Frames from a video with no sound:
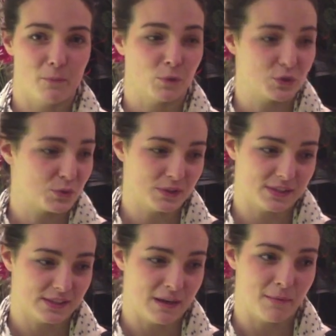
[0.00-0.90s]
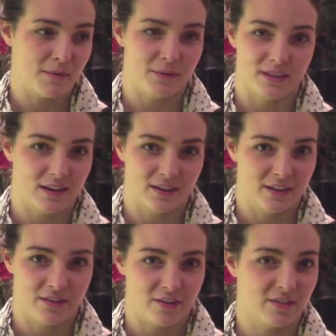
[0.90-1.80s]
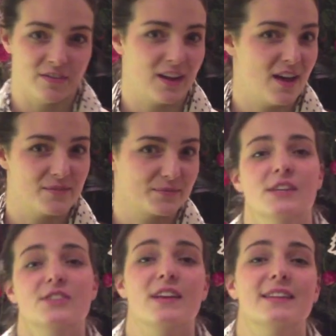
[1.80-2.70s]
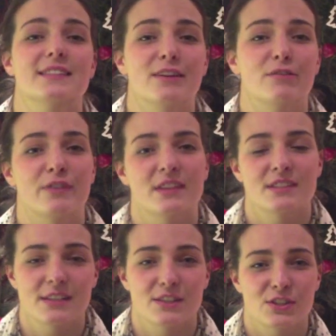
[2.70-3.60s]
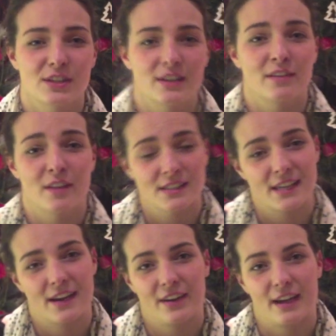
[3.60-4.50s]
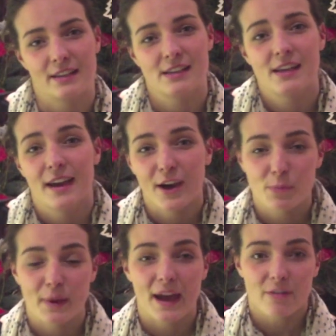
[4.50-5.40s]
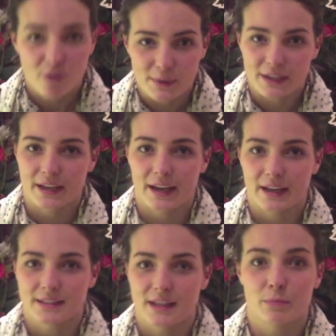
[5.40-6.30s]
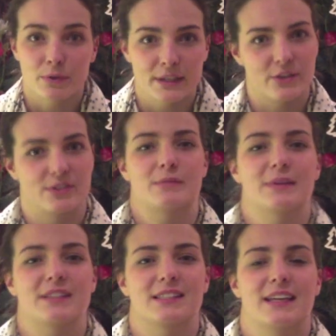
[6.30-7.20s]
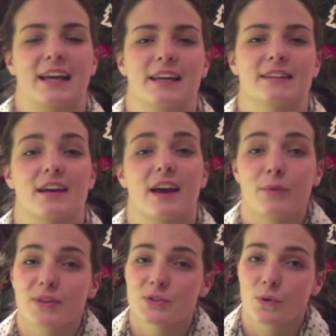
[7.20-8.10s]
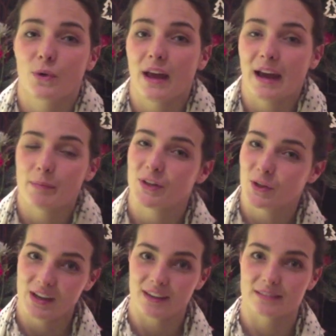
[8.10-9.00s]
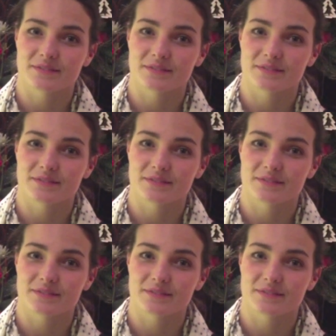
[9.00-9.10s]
which was a memory that I'll never ever forget. So that's it for this edition of Ask Keri-anne. Hope everybody had a brilliant Christmas, and I wish you all a Happy New Year.